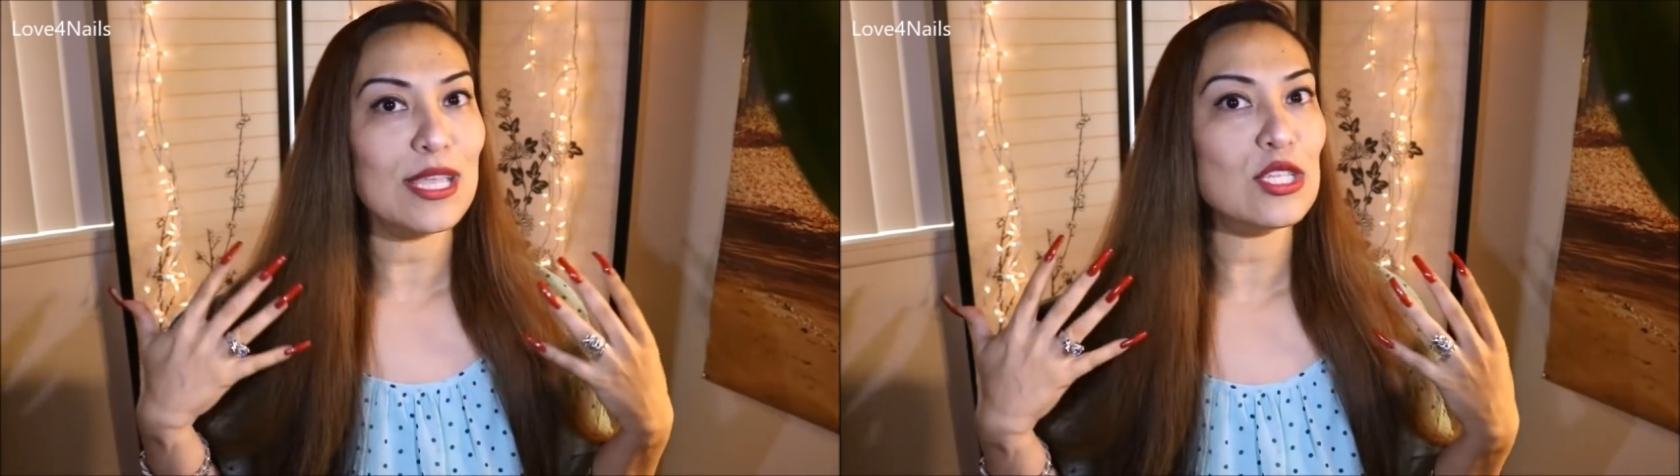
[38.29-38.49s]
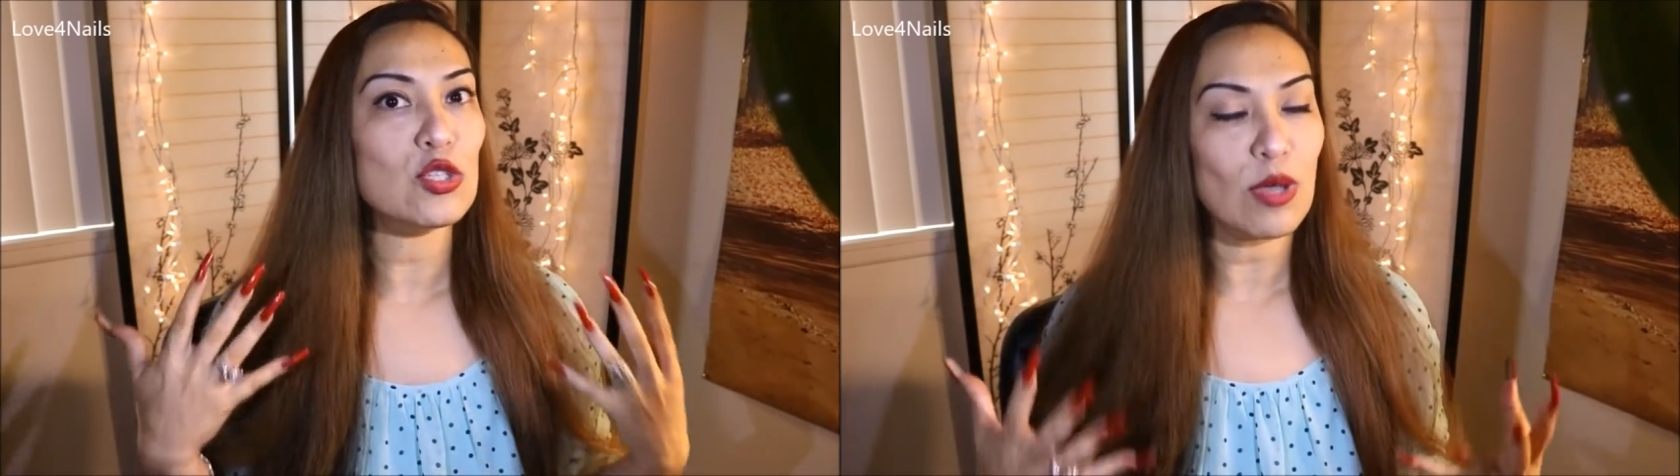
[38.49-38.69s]

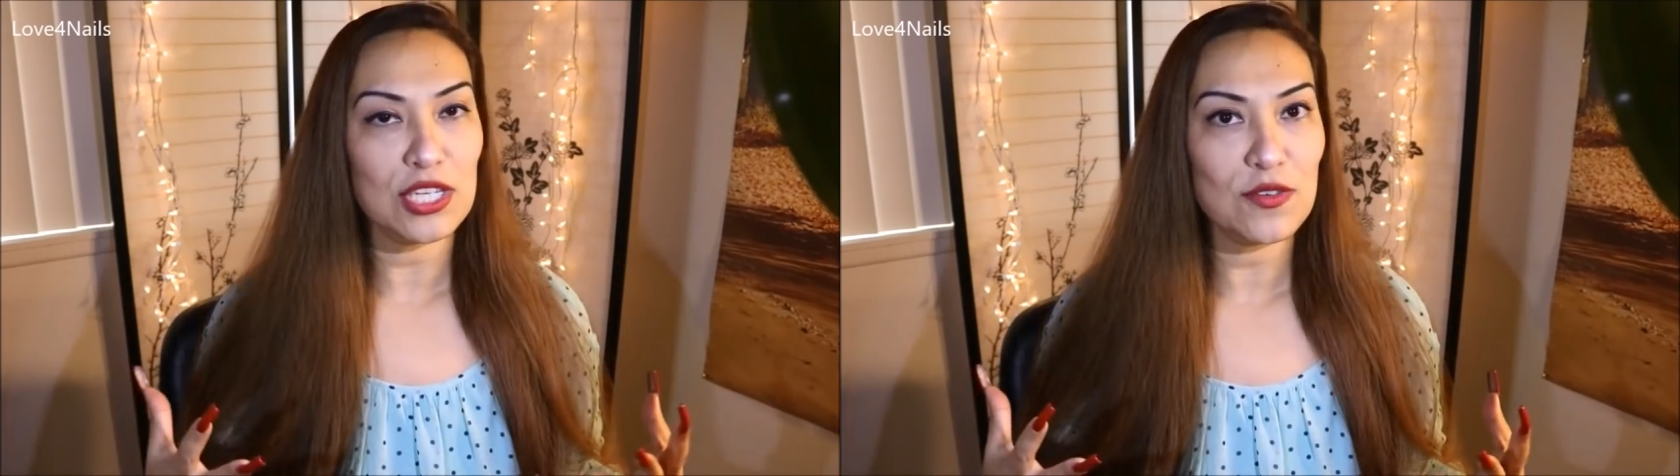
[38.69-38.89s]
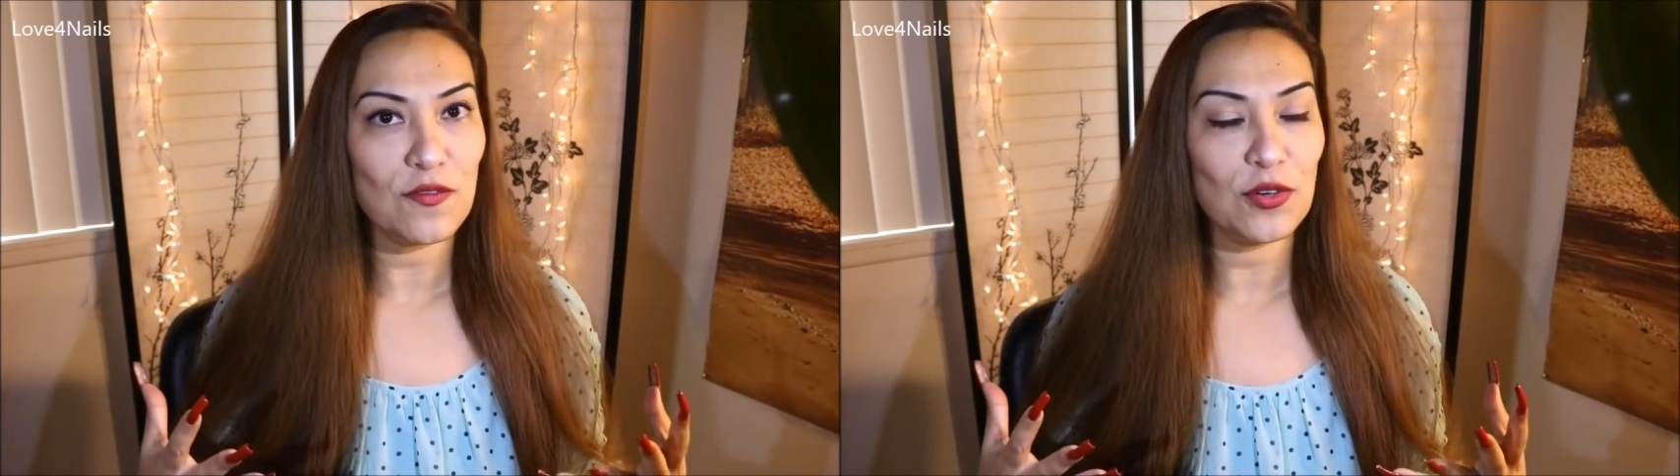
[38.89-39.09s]
could
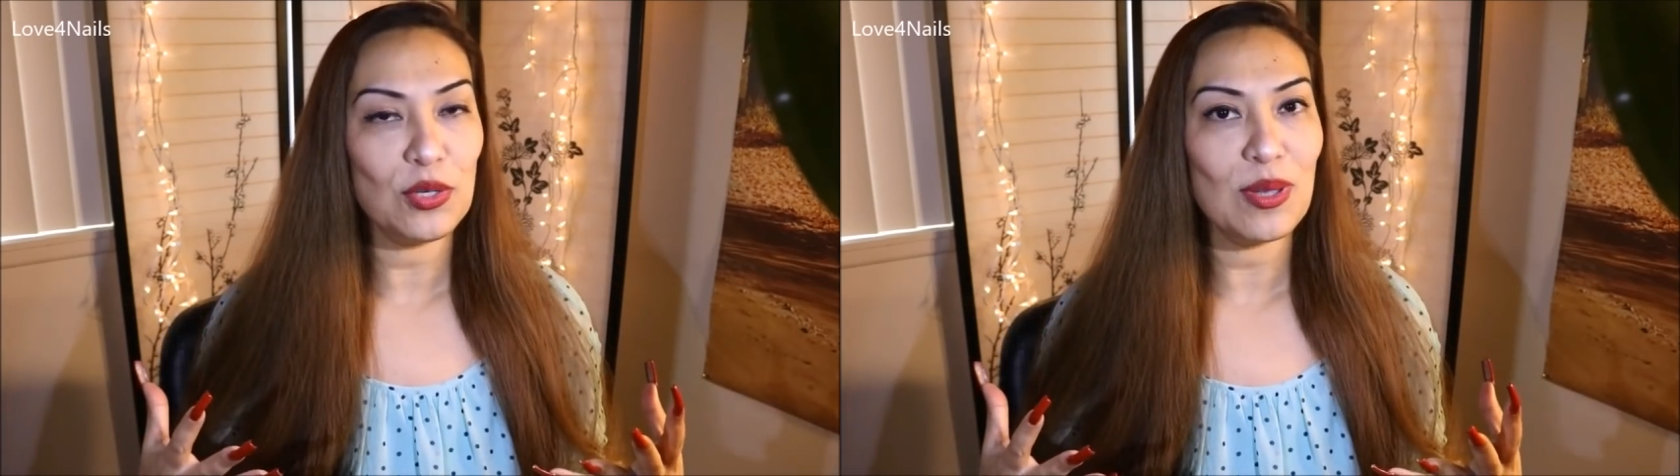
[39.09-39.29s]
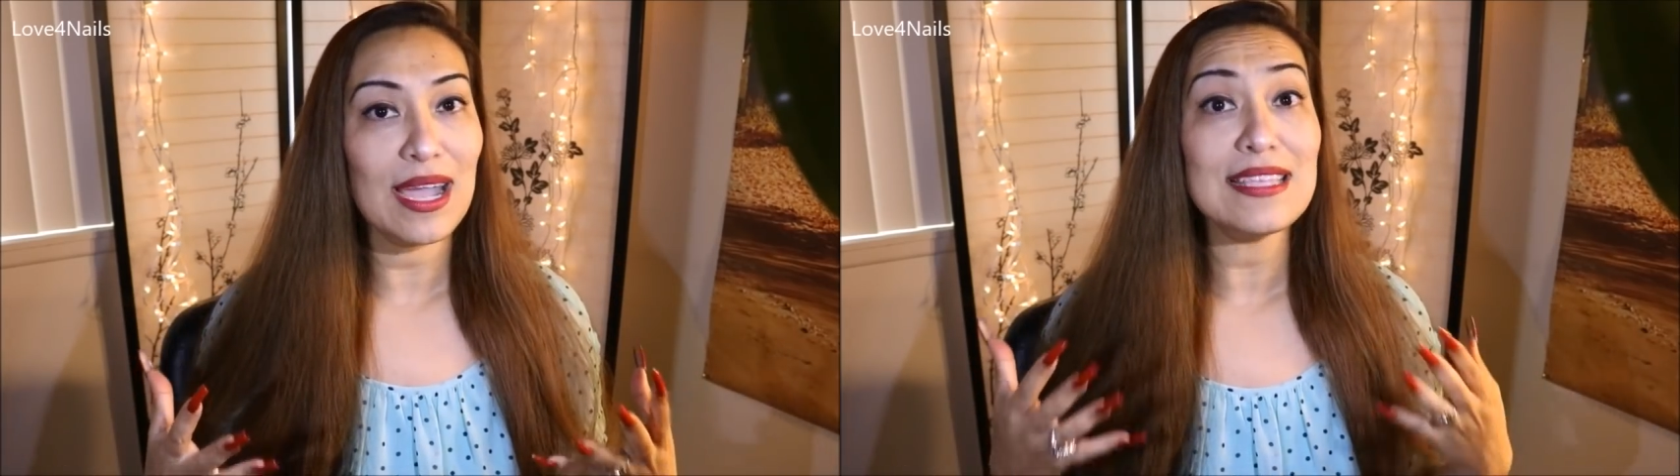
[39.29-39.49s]
swatch them for
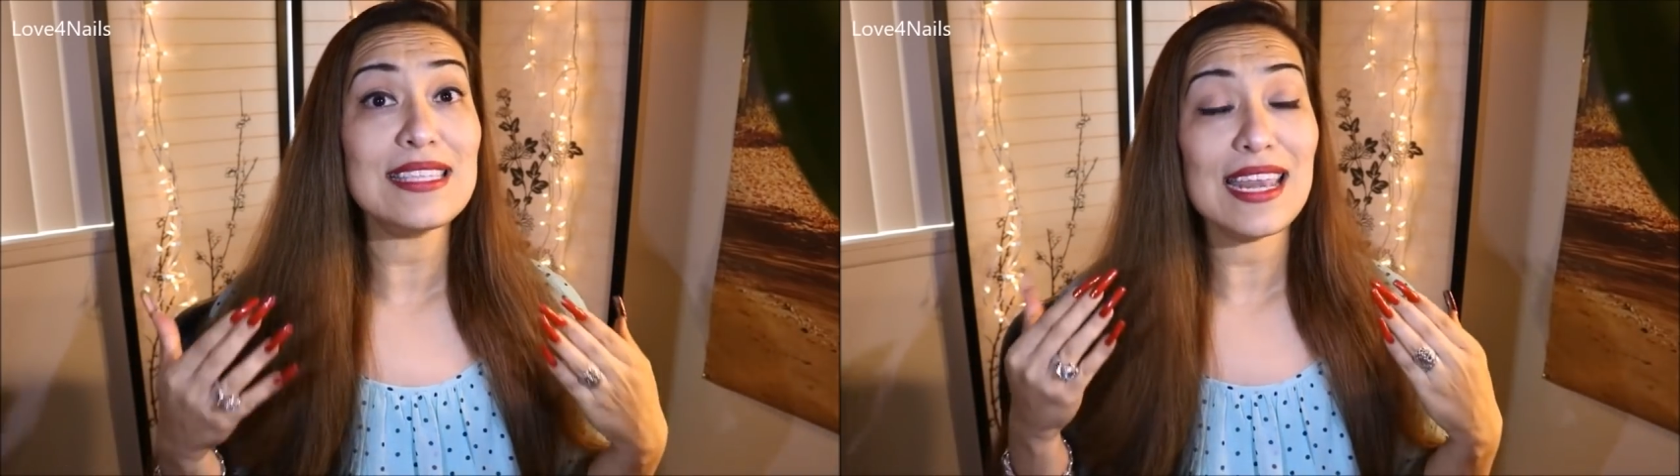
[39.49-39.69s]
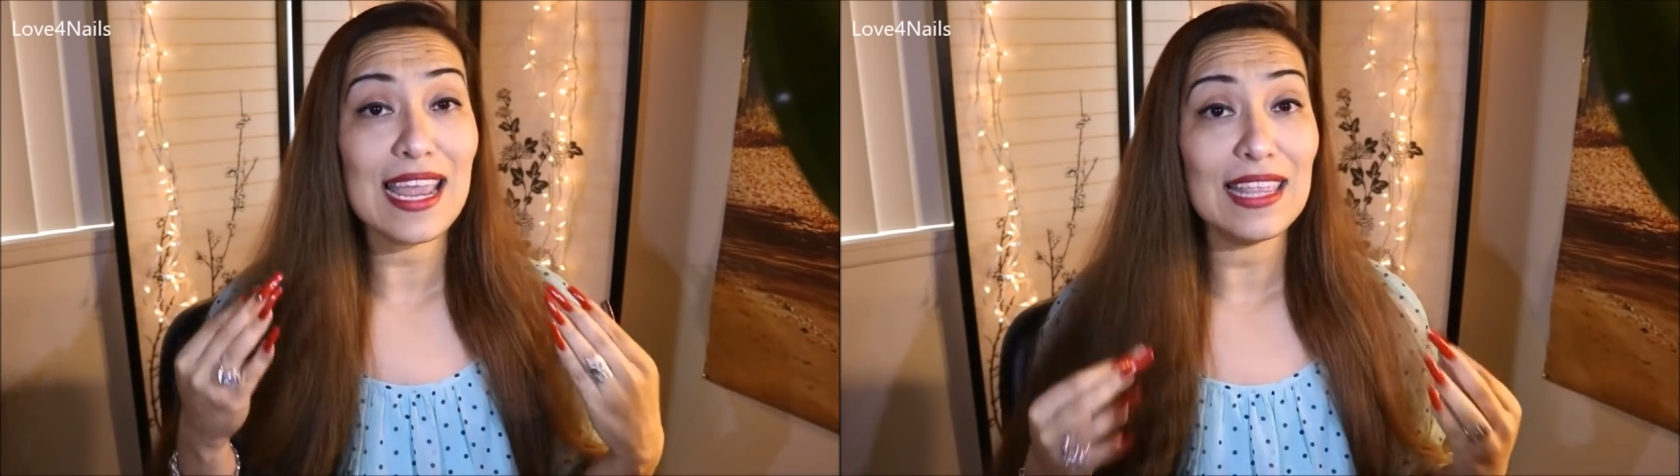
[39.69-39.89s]
you
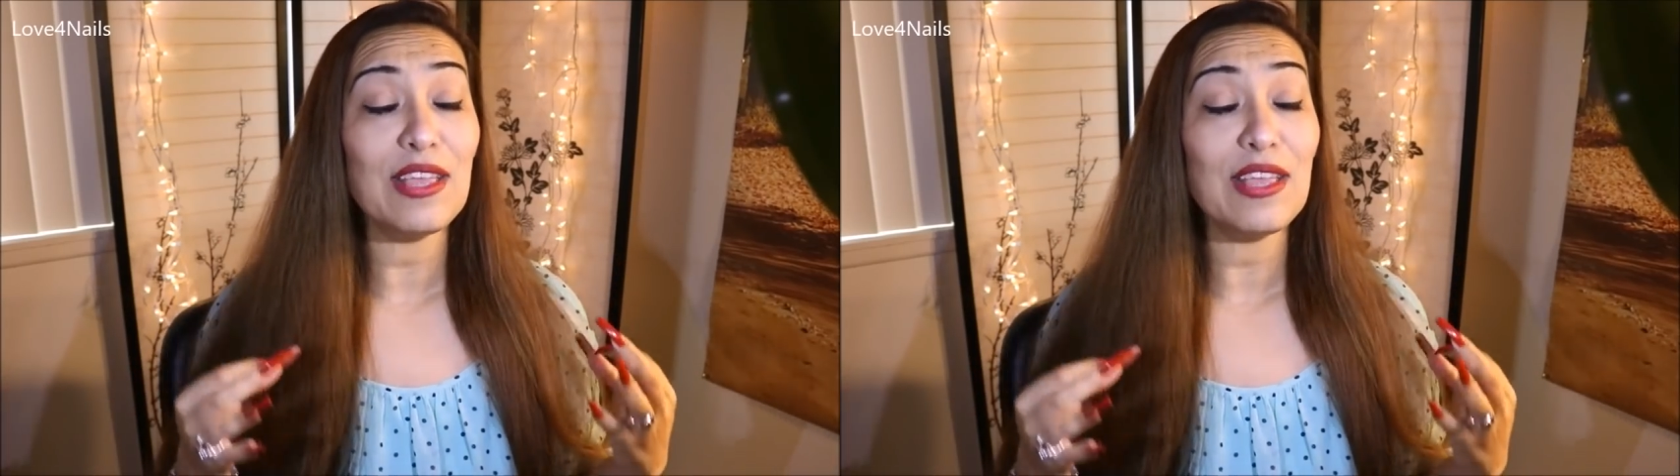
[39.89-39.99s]
guys and I